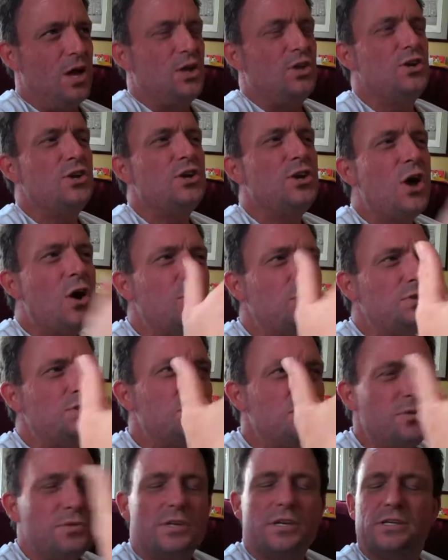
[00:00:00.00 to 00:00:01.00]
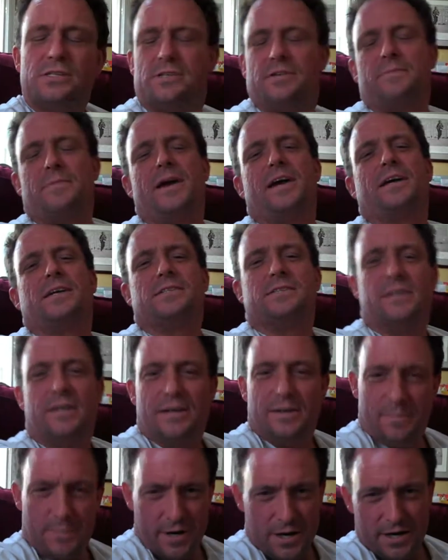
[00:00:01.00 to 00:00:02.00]
You don't do this to make a
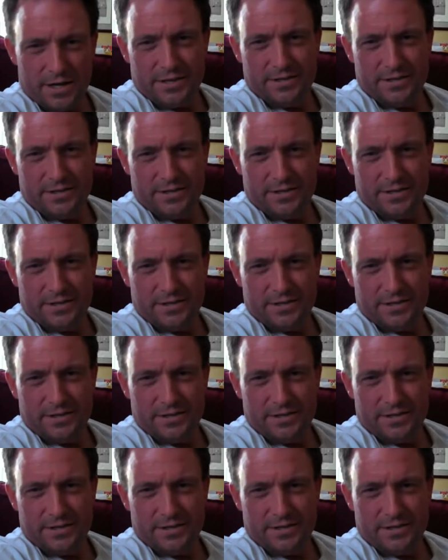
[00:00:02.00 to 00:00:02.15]
ton of money.